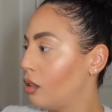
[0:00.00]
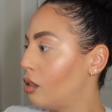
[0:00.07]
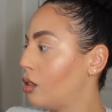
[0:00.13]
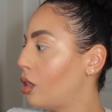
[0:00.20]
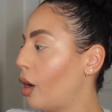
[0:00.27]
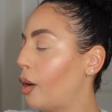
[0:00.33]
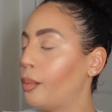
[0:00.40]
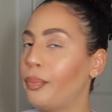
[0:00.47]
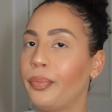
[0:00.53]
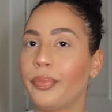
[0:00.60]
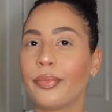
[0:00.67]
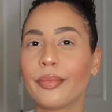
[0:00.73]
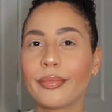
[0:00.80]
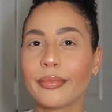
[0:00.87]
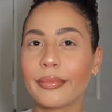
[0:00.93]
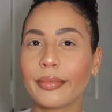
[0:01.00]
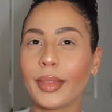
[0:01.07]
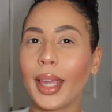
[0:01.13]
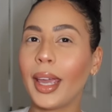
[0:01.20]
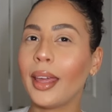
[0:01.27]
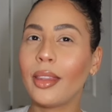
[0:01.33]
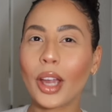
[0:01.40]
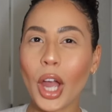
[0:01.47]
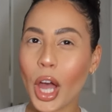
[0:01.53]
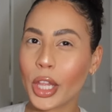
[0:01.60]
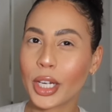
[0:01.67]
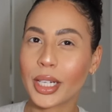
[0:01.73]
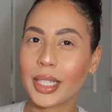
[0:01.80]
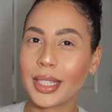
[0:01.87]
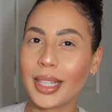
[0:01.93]
So and the
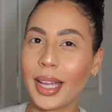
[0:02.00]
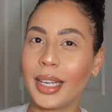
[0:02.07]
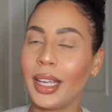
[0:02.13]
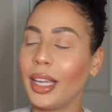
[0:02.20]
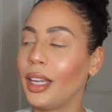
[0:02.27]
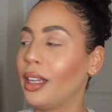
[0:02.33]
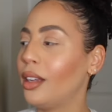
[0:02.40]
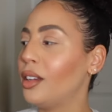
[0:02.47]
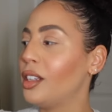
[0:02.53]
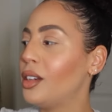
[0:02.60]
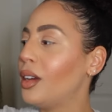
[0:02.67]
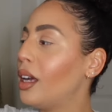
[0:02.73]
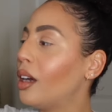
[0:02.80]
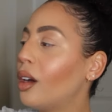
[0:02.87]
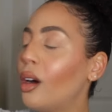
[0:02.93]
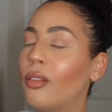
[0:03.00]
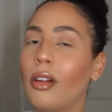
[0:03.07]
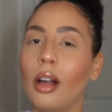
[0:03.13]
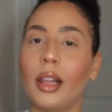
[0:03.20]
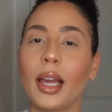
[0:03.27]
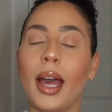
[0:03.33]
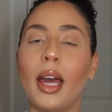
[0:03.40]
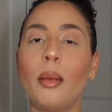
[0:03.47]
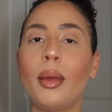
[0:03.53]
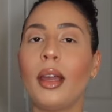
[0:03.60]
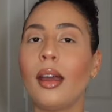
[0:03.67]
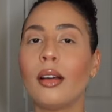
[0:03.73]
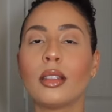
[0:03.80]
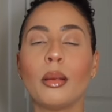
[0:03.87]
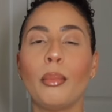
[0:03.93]
color is stunning. You can't go wrong. Like I had to
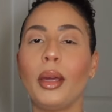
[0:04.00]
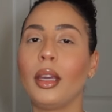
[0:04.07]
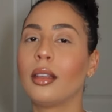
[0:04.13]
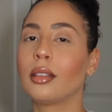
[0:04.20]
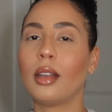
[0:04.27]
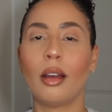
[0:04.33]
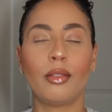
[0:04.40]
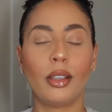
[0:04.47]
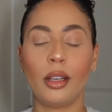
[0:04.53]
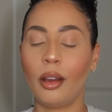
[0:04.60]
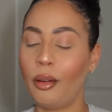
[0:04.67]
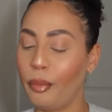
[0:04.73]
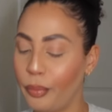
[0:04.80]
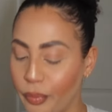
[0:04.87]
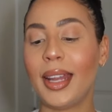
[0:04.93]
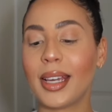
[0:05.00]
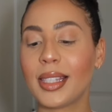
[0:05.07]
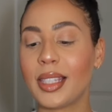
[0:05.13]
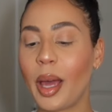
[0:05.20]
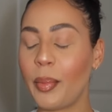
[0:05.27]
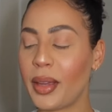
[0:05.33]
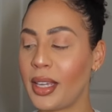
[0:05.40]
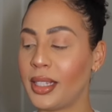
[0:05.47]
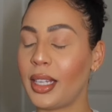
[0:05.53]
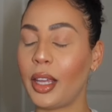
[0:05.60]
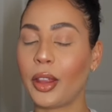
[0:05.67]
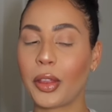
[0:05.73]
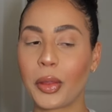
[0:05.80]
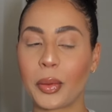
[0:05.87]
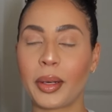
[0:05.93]
pick out some pink stuff, you know? Next up is
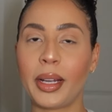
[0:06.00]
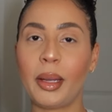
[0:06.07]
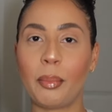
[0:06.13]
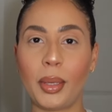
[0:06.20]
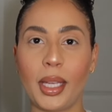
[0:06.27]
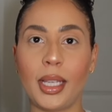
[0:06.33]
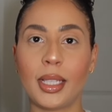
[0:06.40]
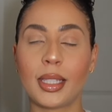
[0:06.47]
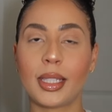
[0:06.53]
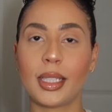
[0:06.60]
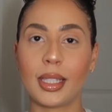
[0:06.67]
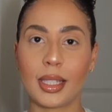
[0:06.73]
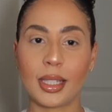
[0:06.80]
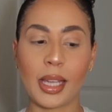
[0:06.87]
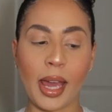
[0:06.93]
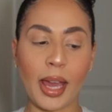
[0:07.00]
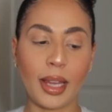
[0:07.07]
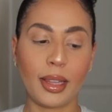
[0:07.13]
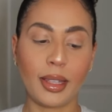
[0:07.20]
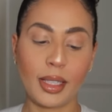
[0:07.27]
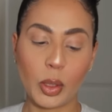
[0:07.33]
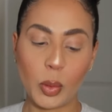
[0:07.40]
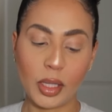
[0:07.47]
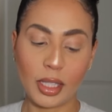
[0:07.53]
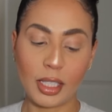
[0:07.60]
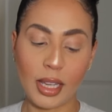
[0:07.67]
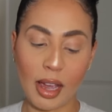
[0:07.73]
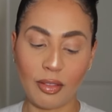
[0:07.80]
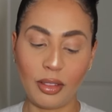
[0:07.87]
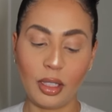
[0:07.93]
a three-piece set. This was
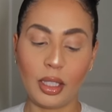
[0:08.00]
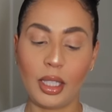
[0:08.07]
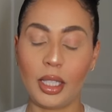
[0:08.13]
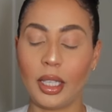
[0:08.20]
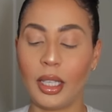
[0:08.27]
definitely